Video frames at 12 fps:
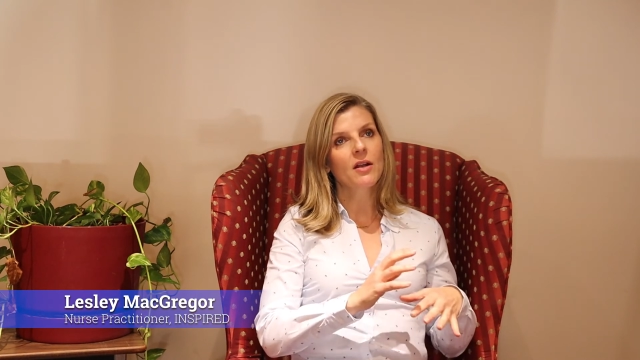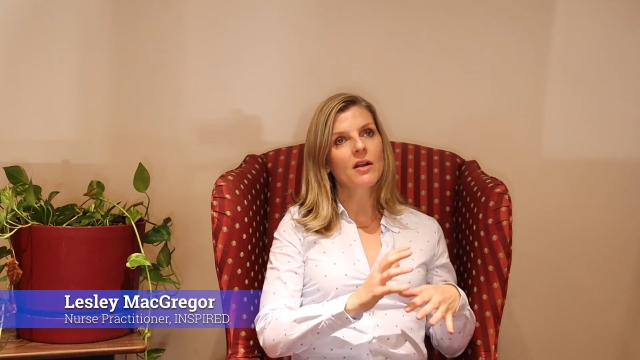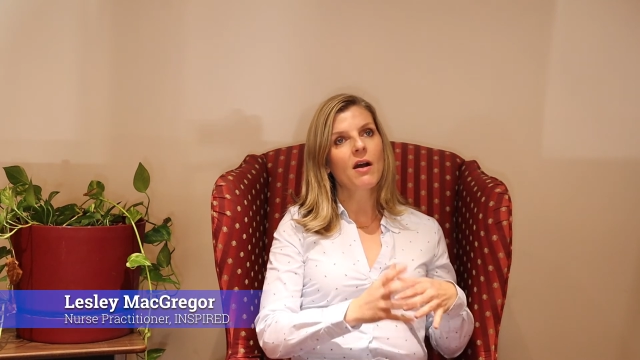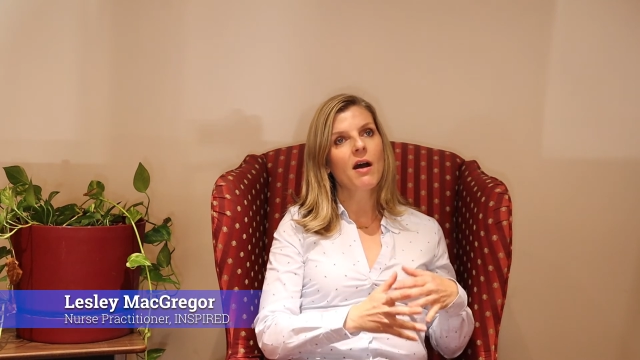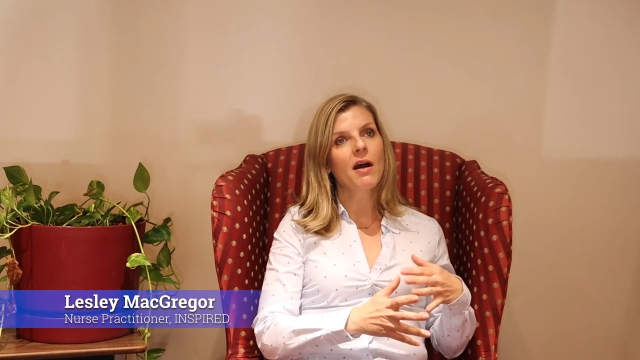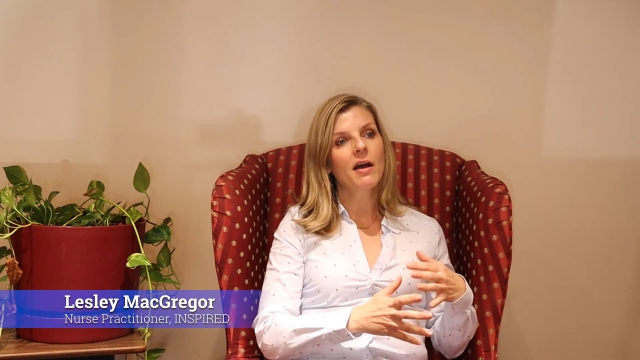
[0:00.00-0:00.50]

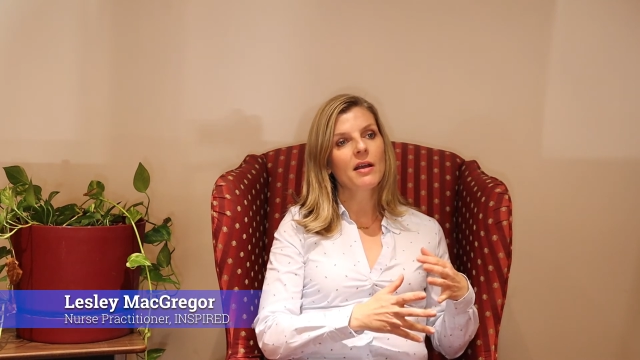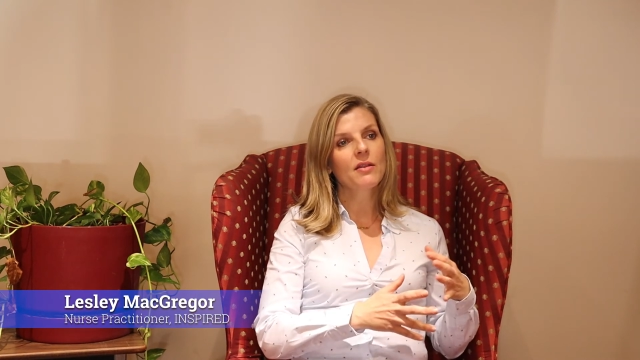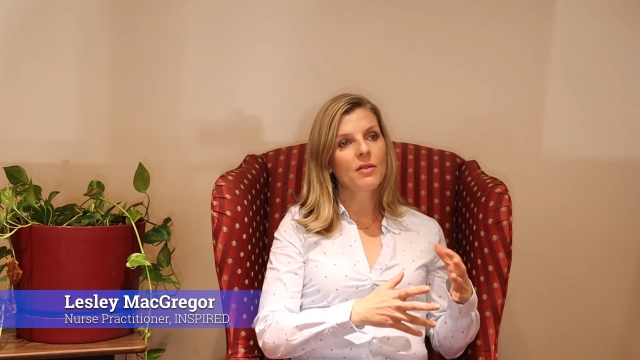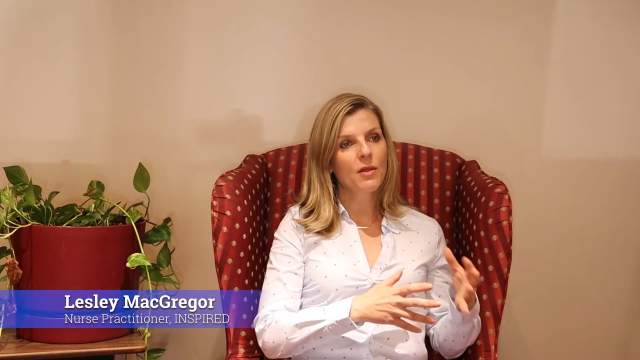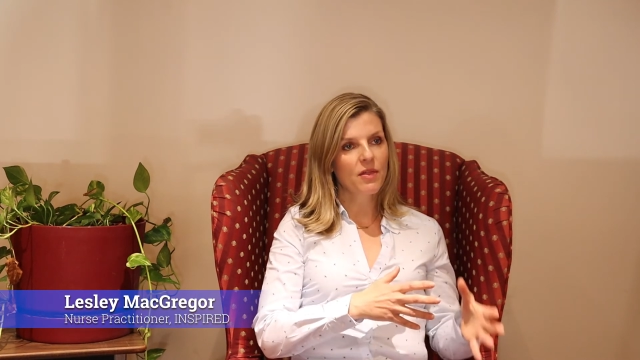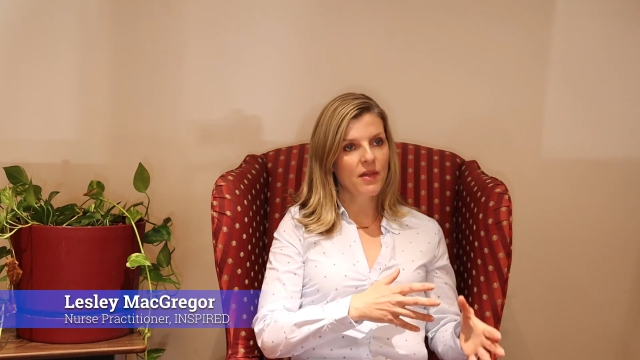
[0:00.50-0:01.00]

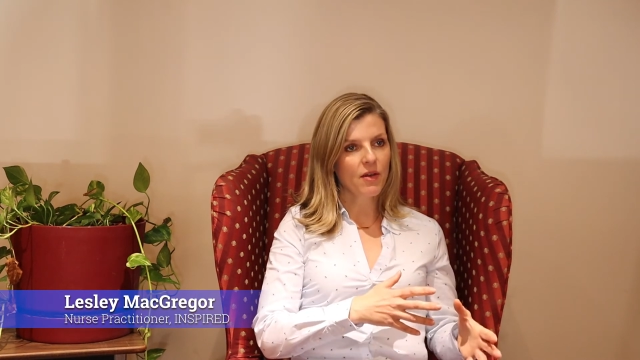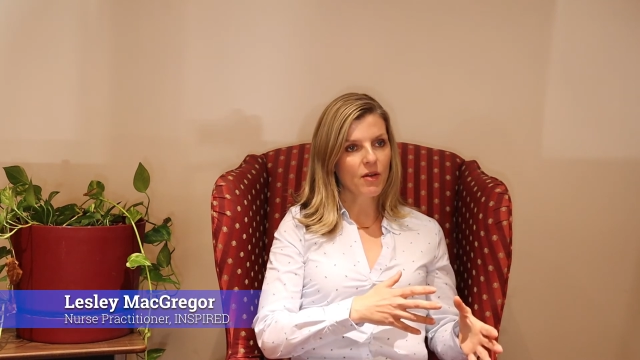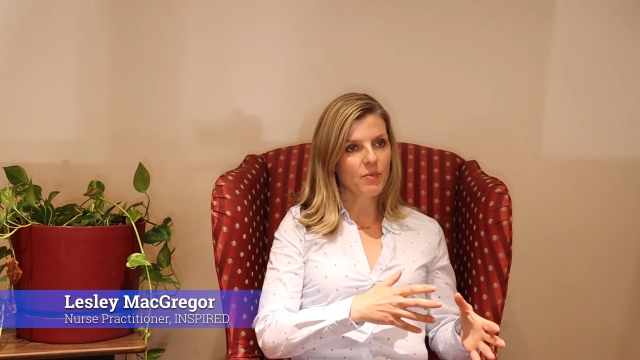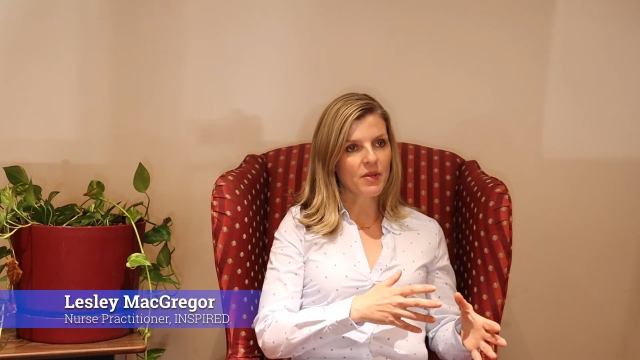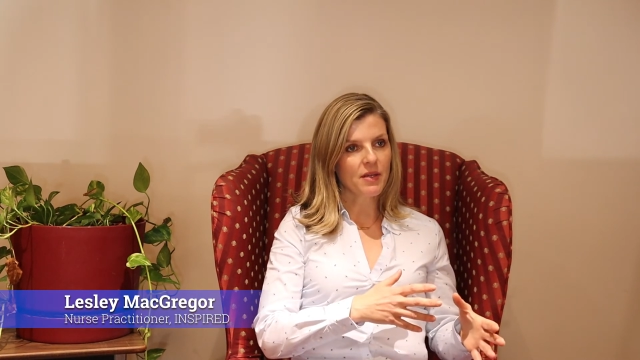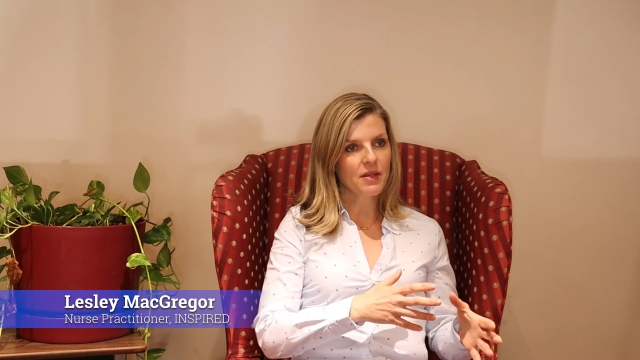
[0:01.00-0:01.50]
guide the
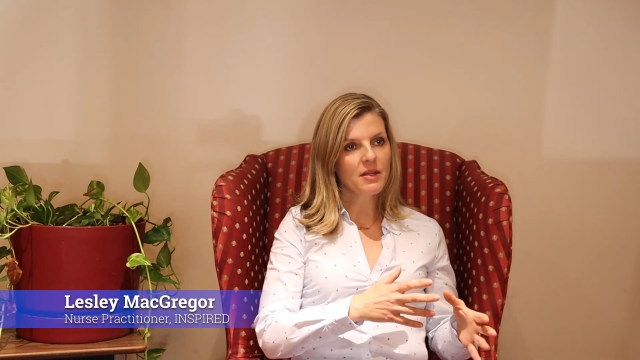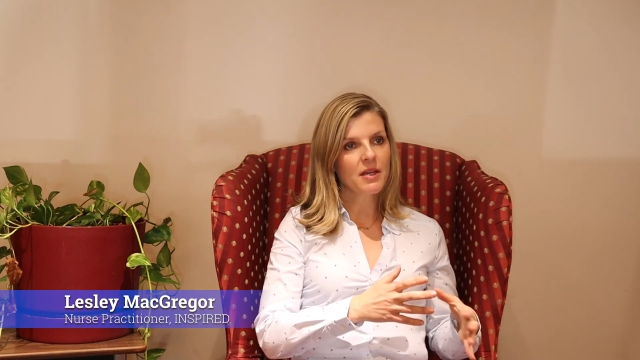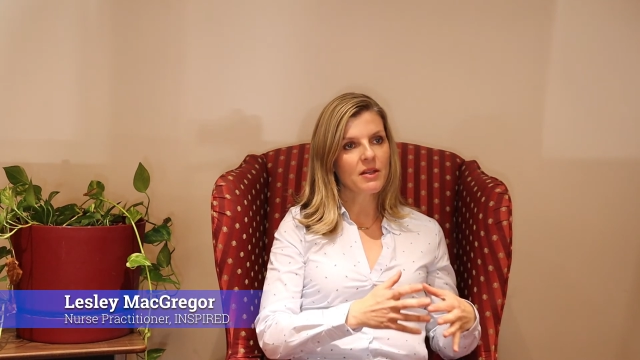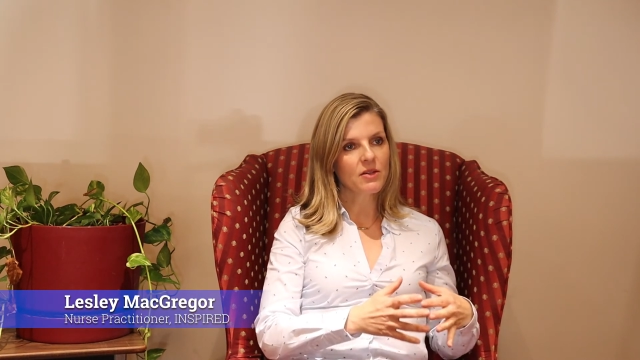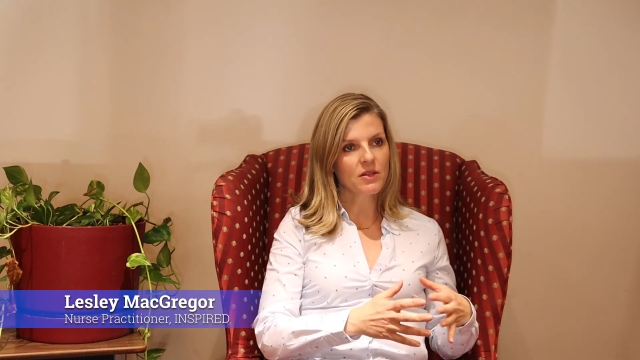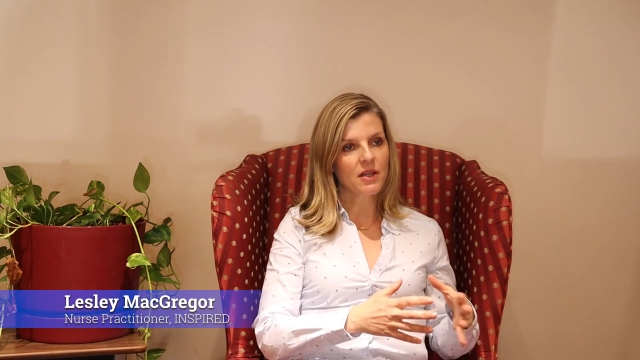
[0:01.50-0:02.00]
therapy
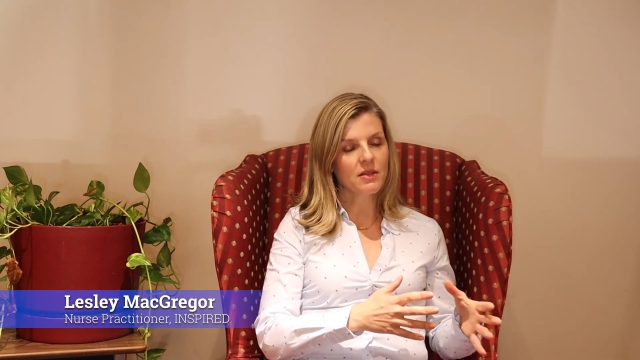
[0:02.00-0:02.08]
and